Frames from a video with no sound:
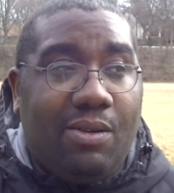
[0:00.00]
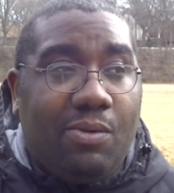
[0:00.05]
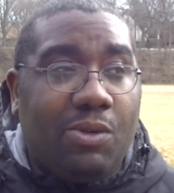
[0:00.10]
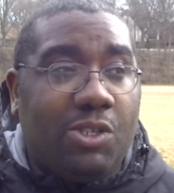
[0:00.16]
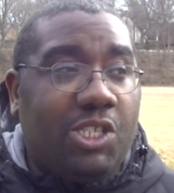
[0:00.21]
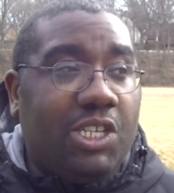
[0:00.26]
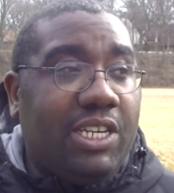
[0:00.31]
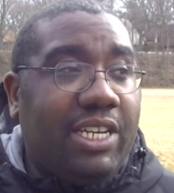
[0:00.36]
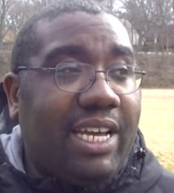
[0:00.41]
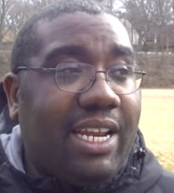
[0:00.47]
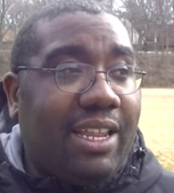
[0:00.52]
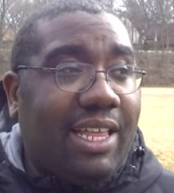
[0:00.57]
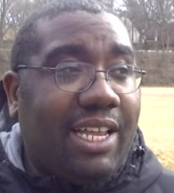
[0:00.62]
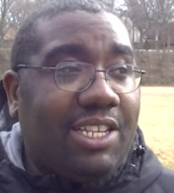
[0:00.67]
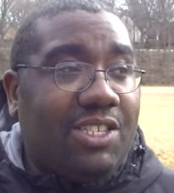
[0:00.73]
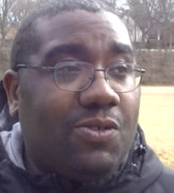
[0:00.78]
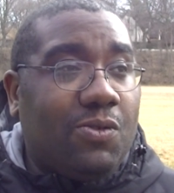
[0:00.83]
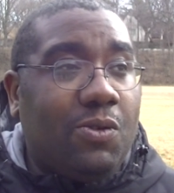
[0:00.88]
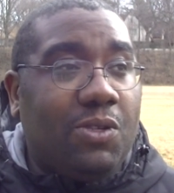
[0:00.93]
We're shutting down a
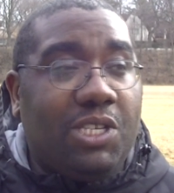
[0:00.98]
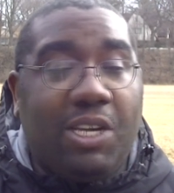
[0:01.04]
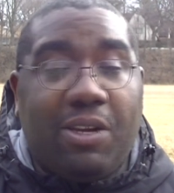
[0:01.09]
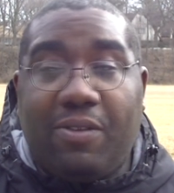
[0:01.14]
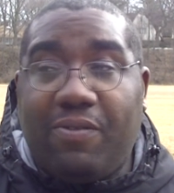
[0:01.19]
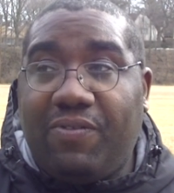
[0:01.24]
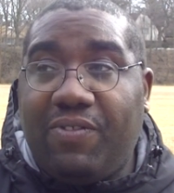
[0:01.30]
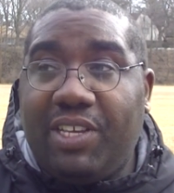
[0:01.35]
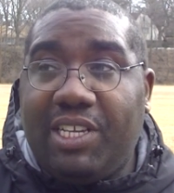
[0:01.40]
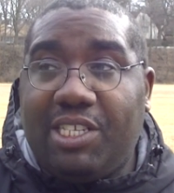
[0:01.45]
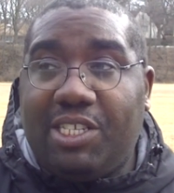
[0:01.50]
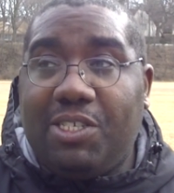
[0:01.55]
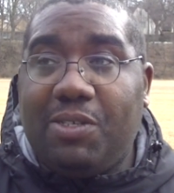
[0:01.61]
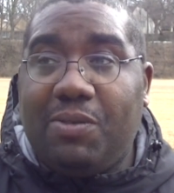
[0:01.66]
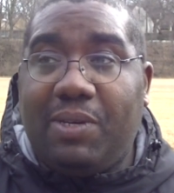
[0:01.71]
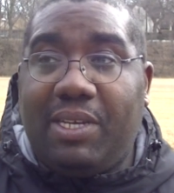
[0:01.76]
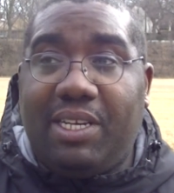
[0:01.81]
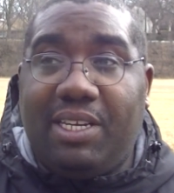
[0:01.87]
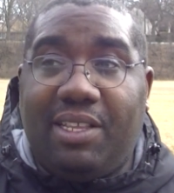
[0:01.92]
lot of schools here in Flint
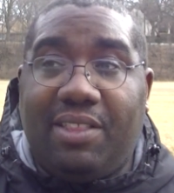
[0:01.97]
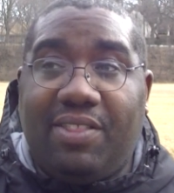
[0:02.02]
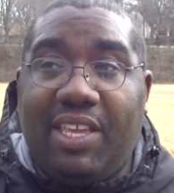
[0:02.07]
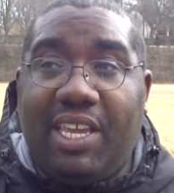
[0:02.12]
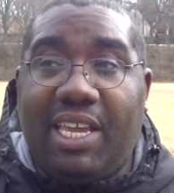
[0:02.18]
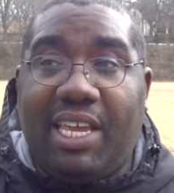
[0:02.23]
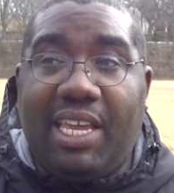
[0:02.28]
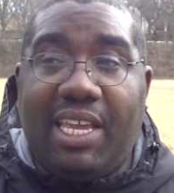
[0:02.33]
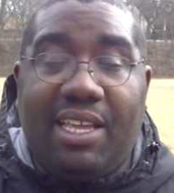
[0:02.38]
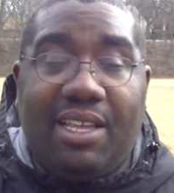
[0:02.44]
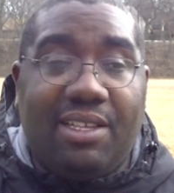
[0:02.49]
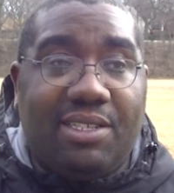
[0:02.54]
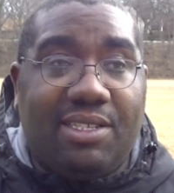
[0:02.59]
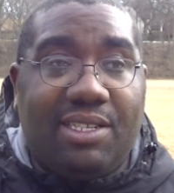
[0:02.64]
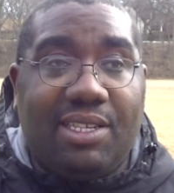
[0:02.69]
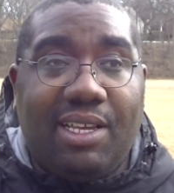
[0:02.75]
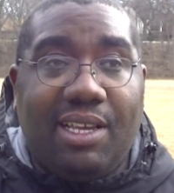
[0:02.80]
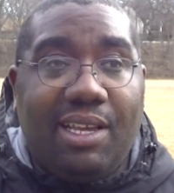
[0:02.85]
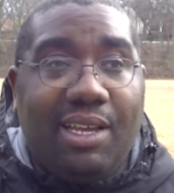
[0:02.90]
too, and the thing
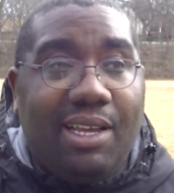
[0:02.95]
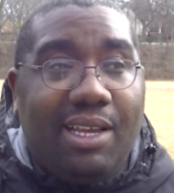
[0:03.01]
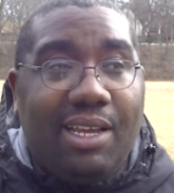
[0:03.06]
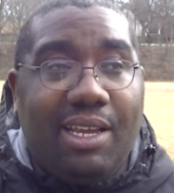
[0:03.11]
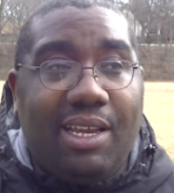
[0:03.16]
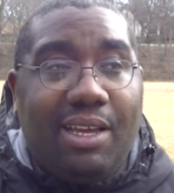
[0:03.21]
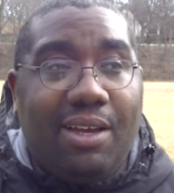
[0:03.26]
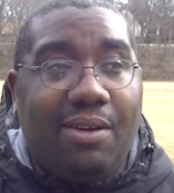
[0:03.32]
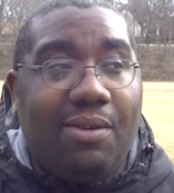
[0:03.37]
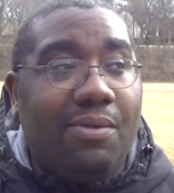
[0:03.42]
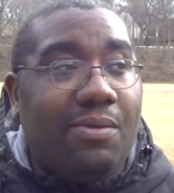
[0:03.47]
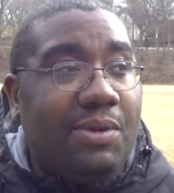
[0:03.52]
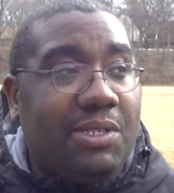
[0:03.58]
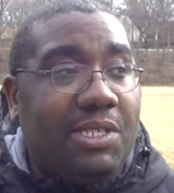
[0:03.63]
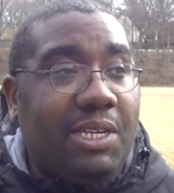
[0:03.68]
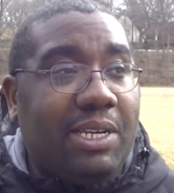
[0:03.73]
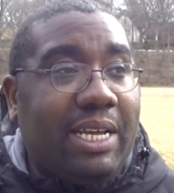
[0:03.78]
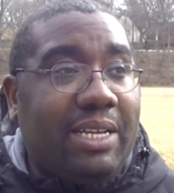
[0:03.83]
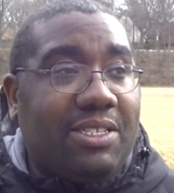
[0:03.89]
is, you know, we
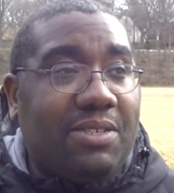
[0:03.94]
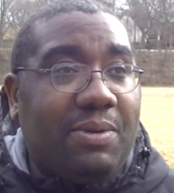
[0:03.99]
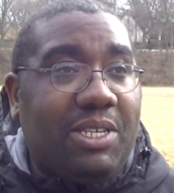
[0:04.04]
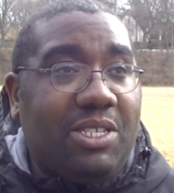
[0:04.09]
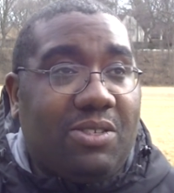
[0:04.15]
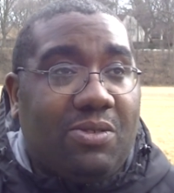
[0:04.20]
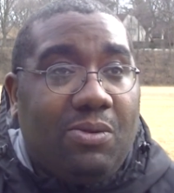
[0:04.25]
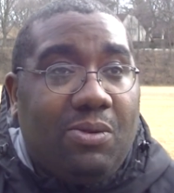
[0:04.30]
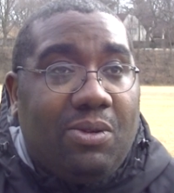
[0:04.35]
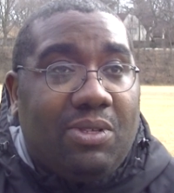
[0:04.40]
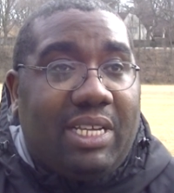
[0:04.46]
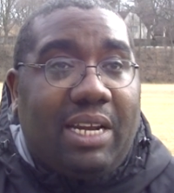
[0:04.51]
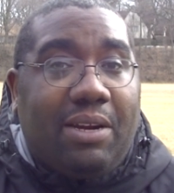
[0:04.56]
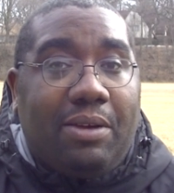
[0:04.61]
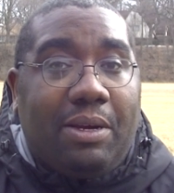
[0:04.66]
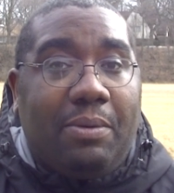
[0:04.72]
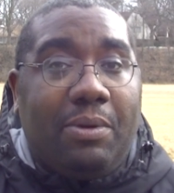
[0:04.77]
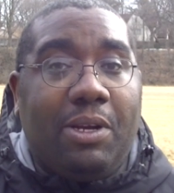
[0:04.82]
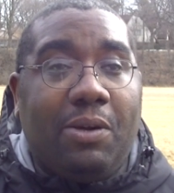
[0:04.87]
shut down so many schools. I
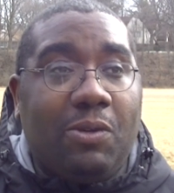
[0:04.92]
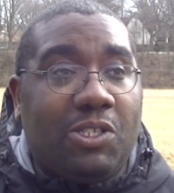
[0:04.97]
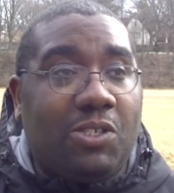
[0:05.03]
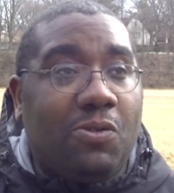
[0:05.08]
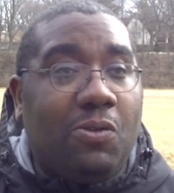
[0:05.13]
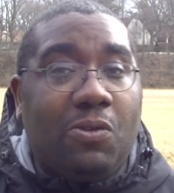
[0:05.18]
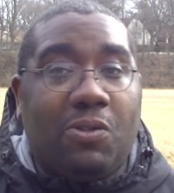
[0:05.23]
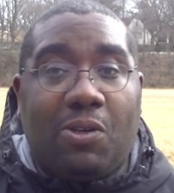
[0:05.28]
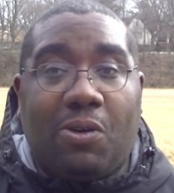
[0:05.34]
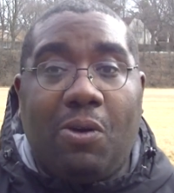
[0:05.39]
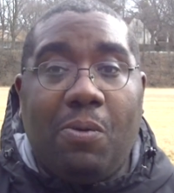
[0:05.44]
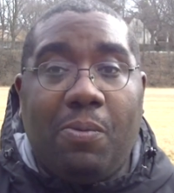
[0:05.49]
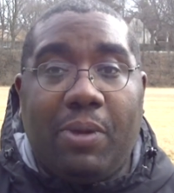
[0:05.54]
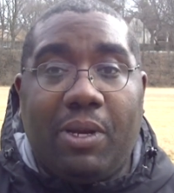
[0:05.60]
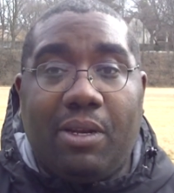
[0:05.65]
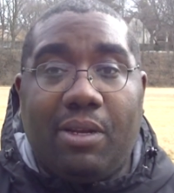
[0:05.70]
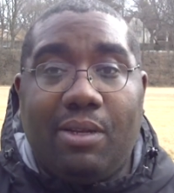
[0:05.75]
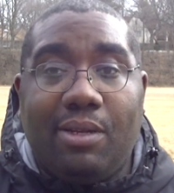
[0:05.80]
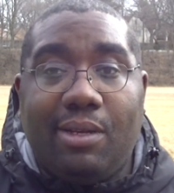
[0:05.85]
don't even know what schools are
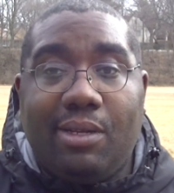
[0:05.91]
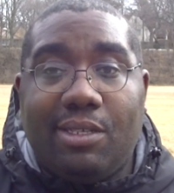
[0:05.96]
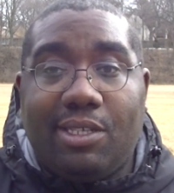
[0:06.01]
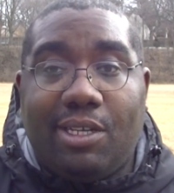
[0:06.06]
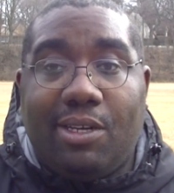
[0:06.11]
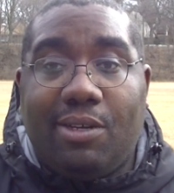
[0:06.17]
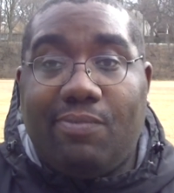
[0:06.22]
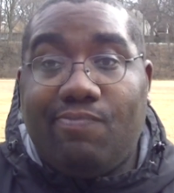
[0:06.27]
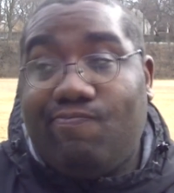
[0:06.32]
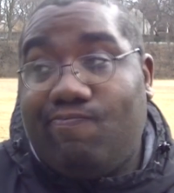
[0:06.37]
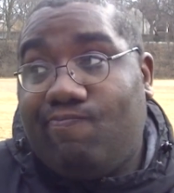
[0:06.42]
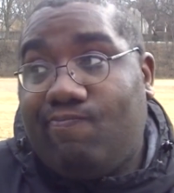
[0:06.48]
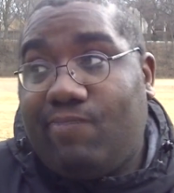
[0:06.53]
open. So.